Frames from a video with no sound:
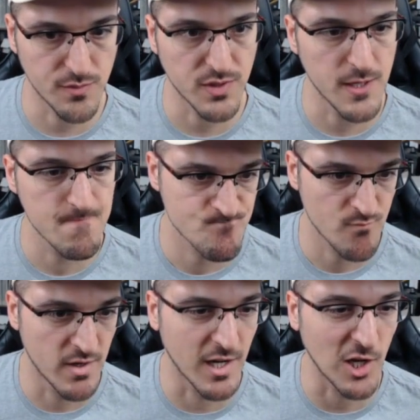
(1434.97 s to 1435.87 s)
play.
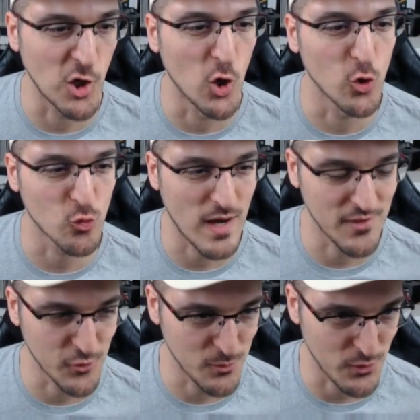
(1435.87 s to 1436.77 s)

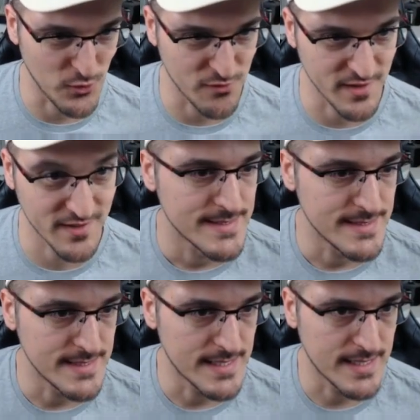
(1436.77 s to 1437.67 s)
Glowrider, perfect.
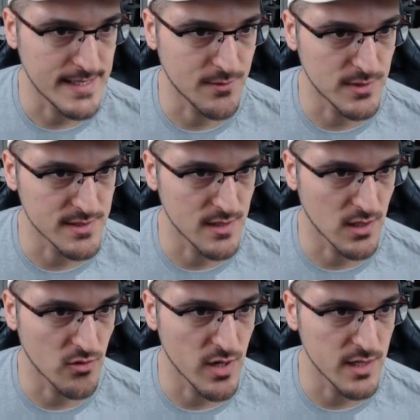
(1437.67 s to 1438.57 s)
Yeah, one's not
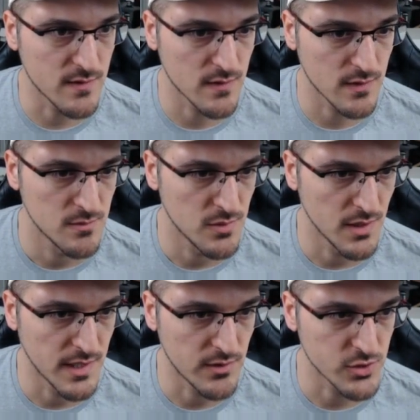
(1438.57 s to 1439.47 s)
great.
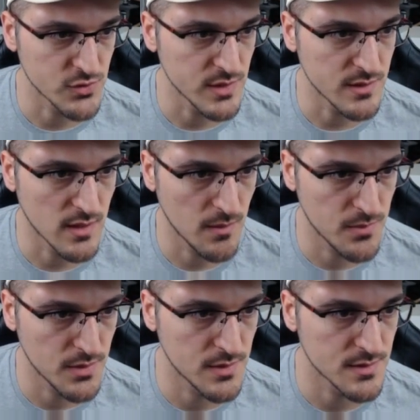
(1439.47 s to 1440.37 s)
Play another Treetop.
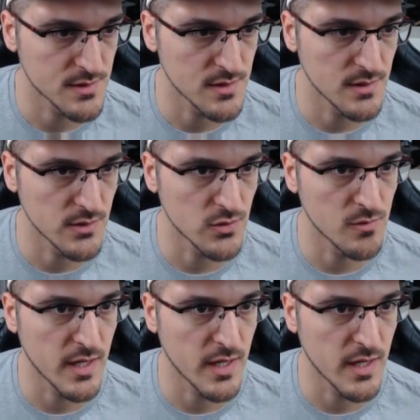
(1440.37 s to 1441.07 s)
Send the turn